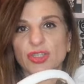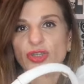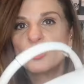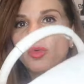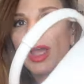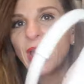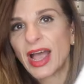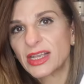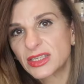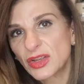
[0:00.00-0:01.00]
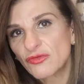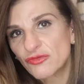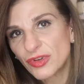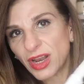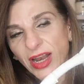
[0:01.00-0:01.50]
do you know, it has
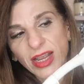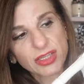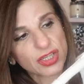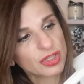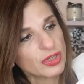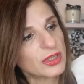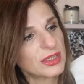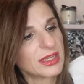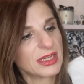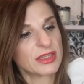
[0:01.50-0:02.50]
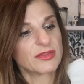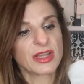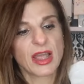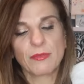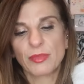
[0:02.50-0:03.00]
really stood the test of
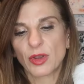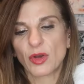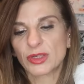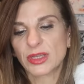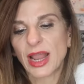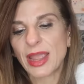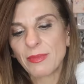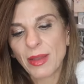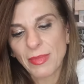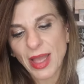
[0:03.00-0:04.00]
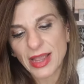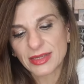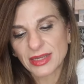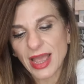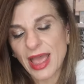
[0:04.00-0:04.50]
time, because like my
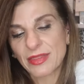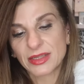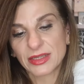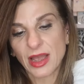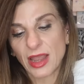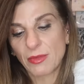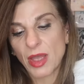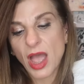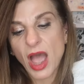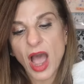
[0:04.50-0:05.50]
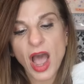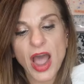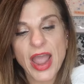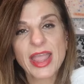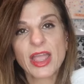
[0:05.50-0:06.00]
bags at the time,
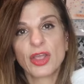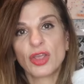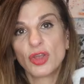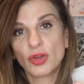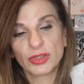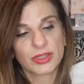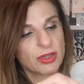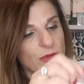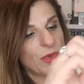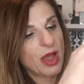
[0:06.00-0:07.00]
I used them.